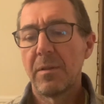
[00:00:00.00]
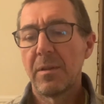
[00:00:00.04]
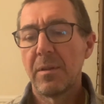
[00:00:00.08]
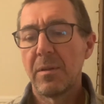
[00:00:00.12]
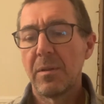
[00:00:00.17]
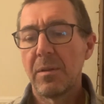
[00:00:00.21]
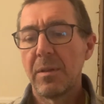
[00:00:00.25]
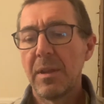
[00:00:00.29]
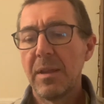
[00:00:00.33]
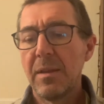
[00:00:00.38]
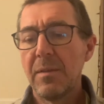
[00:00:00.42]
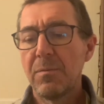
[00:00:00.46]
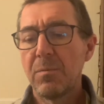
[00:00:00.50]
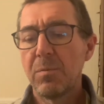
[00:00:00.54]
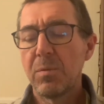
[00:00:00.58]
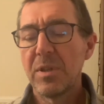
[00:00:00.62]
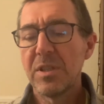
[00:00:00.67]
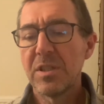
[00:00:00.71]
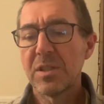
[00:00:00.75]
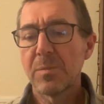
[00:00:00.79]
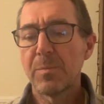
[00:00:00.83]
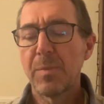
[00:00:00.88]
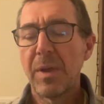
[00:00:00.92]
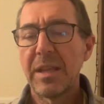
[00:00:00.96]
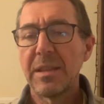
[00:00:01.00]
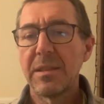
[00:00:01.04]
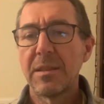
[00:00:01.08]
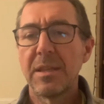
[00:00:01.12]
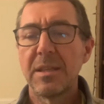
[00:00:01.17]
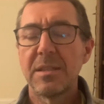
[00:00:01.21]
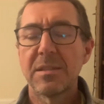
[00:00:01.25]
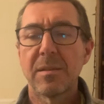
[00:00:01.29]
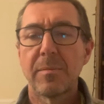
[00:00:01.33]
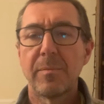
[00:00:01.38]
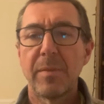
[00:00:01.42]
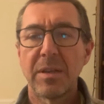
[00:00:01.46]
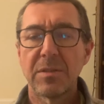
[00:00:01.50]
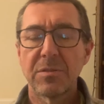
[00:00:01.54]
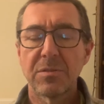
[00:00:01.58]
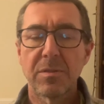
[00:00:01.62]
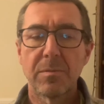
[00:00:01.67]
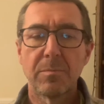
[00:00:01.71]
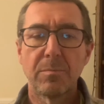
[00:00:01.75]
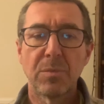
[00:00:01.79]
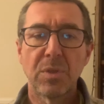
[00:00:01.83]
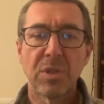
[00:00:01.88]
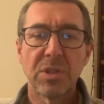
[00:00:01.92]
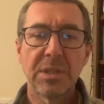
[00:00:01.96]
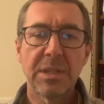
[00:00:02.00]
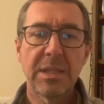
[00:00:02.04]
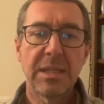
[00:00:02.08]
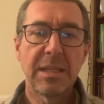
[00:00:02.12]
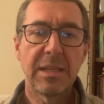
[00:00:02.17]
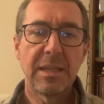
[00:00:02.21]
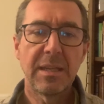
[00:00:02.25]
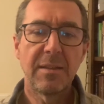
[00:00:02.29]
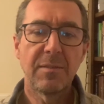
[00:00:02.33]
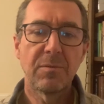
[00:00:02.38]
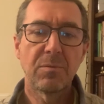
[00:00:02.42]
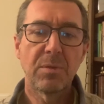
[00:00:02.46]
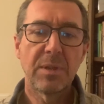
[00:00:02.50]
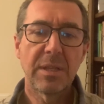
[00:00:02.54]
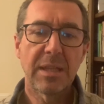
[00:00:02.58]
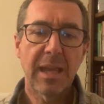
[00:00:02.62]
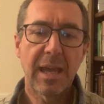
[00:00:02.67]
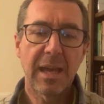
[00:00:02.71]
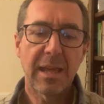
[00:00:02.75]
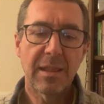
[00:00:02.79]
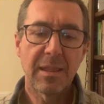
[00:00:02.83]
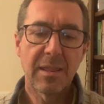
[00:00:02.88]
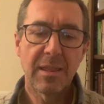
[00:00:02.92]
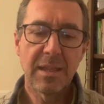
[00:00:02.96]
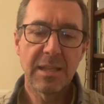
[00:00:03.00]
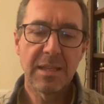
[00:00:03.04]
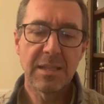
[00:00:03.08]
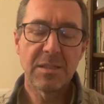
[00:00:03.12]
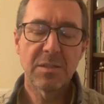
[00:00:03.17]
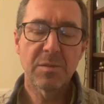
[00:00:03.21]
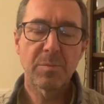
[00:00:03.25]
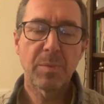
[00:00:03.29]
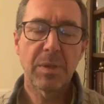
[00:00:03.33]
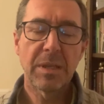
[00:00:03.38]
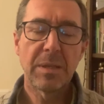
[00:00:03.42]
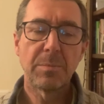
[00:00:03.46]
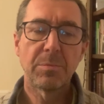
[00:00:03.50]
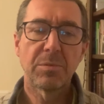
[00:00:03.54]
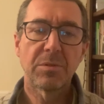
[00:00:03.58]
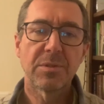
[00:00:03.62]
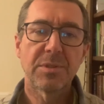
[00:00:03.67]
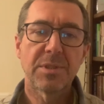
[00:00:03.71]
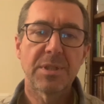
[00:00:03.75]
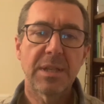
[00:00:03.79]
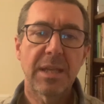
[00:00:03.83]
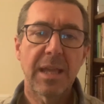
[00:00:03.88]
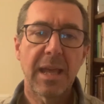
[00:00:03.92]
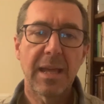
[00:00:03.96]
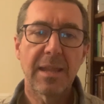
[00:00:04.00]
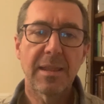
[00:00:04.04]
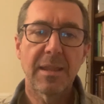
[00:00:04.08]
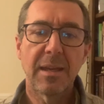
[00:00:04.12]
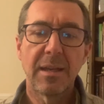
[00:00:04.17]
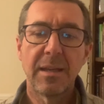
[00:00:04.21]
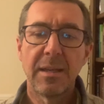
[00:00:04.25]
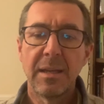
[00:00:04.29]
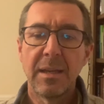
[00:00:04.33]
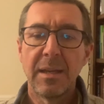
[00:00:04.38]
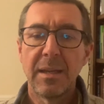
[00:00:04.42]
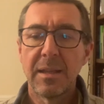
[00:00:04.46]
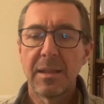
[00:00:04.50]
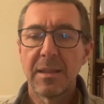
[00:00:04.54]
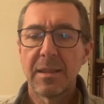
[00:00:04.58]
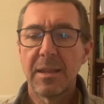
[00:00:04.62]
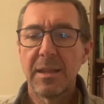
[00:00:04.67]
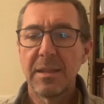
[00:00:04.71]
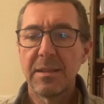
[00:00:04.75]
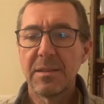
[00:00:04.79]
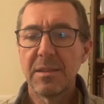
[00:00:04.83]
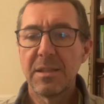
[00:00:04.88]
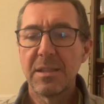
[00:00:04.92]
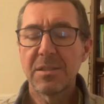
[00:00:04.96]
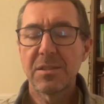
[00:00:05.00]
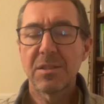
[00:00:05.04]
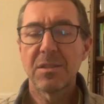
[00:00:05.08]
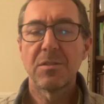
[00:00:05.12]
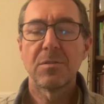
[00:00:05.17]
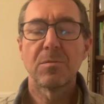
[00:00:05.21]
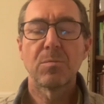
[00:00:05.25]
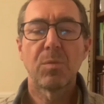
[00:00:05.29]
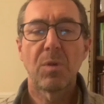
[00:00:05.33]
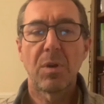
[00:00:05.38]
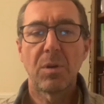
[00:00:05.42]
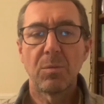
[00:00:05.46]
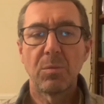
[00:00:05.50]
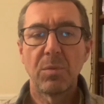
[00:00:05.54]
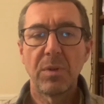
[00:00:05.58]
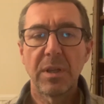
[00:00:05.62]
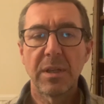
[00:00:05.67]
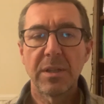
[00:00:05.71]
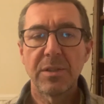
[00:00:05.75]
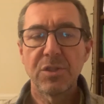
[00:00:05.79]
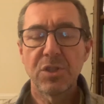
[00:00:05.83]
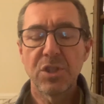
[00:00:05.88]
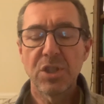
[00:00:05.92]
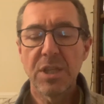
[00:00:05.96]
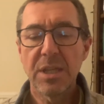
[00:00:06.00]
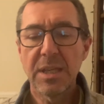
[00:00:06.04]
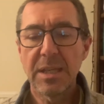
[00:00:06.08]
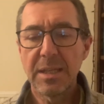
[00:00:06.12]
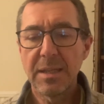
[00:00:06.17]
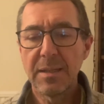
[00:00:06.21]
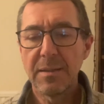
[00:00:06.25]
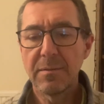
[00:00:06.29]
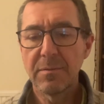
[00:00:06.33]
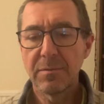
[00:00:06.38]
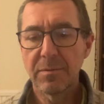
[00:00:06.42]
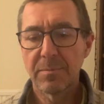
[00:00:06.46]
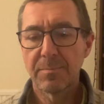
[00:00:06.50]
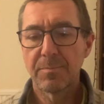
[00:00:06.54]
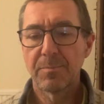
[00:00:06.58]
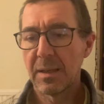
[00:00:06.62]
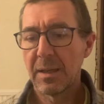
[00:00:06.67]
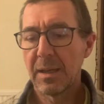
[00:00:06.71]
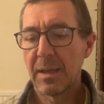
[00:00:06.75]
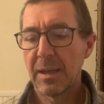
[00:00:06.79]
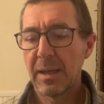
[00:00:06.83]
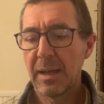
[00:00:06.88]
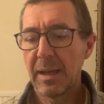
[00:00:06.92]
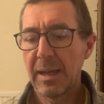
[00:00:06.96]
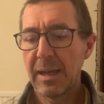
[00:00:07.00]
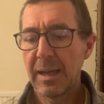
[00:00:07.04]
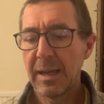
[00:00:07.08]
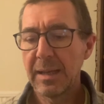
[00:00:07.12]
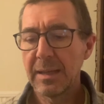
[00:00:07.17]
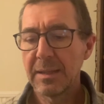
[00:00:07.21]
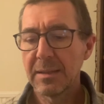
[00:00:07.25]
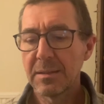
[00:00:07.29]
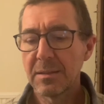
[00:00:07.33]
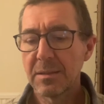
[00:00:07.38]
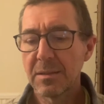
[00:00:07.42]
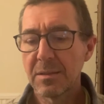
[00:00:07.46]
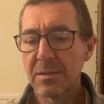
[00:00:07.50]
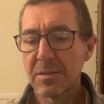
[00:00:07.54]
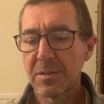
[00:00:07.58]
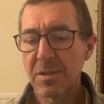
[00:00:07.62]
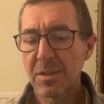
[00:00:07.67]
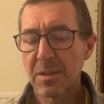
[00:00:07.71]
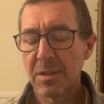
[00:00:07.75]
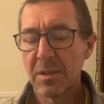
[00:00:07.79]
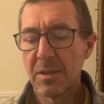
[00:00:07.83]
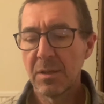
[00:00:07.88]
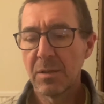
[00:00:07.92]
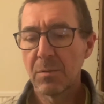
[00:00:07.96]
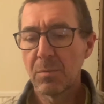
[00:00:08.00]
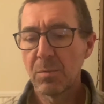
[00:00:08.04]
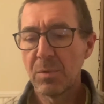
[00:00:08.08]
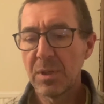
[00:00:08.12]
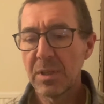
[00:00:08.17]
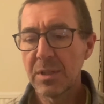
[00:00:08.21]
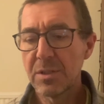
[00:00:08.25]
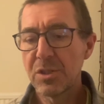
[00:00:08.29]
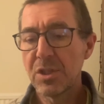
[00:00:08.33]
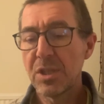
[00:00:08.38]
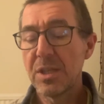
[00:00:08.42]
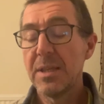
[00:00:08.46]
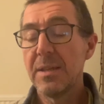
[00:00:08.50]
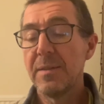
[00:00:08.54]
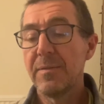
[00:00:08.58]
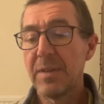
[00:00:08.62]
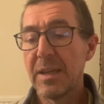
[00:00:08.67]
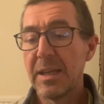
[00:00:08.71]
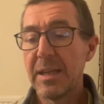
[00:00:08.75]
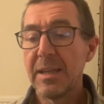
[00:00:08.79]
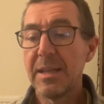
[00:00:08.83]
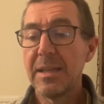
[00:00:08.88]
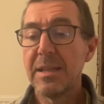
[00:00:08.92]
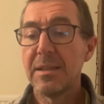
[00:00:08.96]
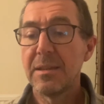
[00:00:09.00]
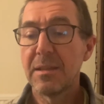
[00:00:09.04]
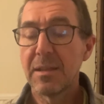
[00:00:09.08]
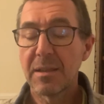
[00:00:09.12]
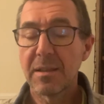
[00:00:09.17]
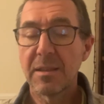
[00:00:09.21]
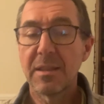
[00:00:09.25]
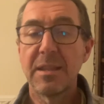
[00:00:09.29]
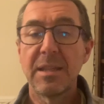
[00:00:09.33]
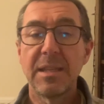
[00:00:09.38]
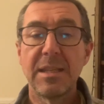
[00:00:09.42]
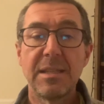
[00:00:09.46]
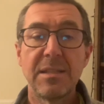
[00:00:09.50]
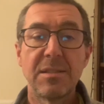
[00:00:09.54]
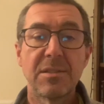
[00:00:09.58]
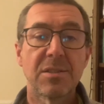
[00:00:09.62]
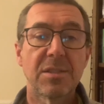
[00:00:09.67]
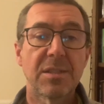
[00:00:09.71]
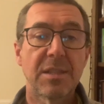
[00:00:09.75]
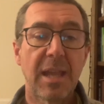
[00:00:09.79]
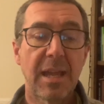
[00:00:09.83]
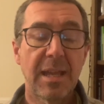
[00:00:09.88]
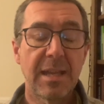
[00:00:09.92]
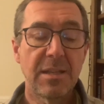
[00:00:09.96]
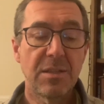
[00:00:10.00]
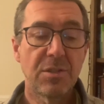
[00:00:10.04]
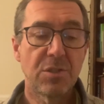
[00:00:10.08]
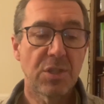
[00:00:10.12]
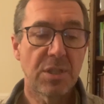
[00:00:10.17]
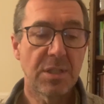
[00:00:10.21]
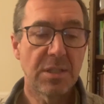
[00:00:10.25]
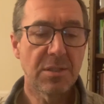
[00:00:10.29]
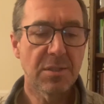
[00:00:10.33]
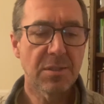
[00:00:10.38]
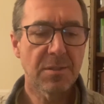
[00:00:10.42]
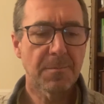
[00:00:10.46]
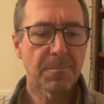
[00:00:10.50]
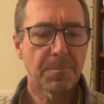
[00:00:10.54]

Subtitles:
if we spend this amount of money, if we get these people together, then this is what we'll achieve, and we'll achieve it in these stages.